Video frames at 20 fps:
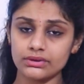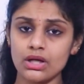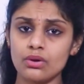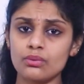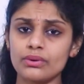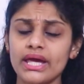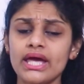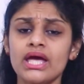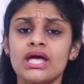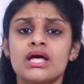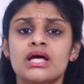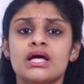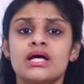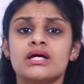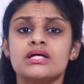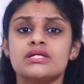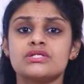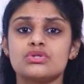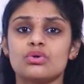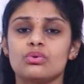
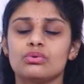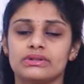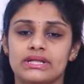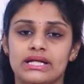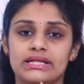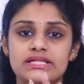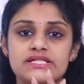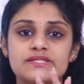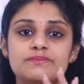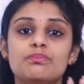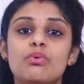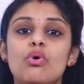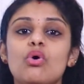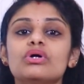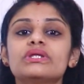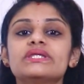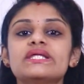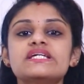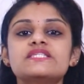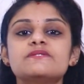Okay, so that is
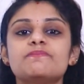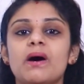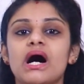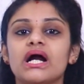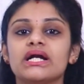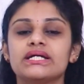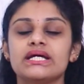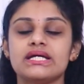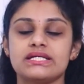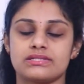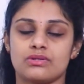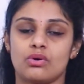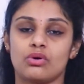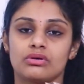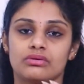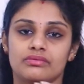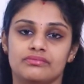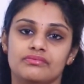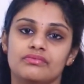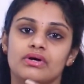both these parties,
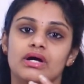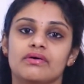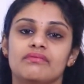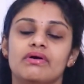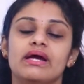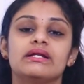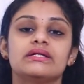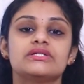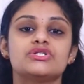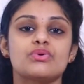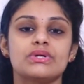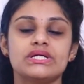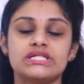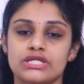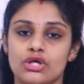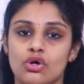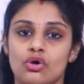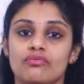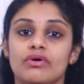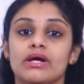or while
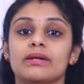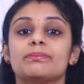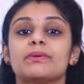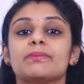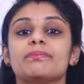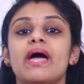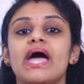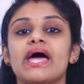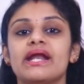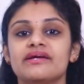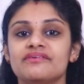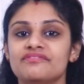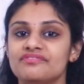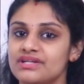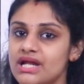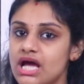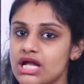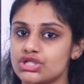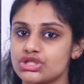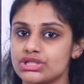treating or while preparing
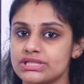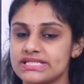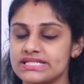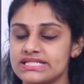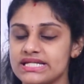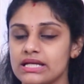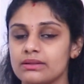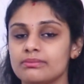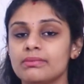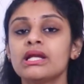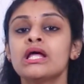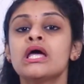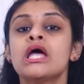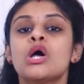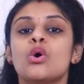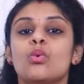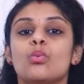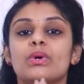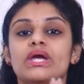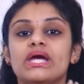financial statement,
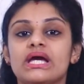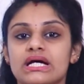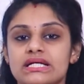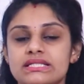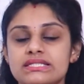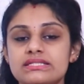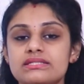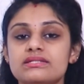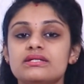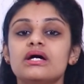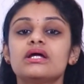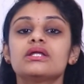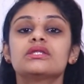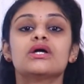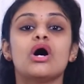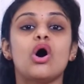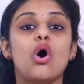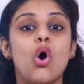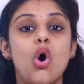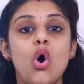we consider
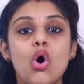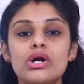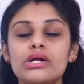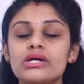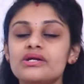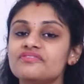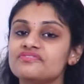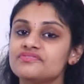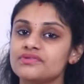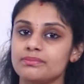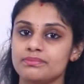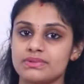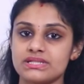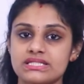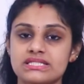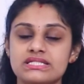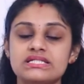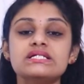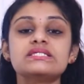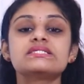the owner of the
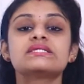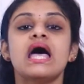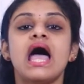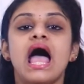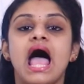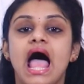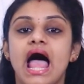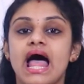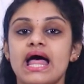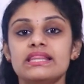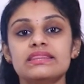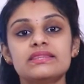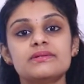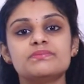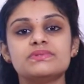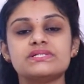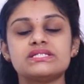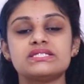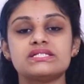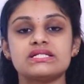business and
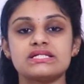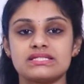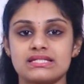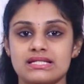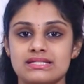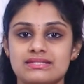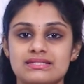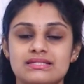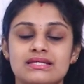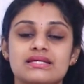the business as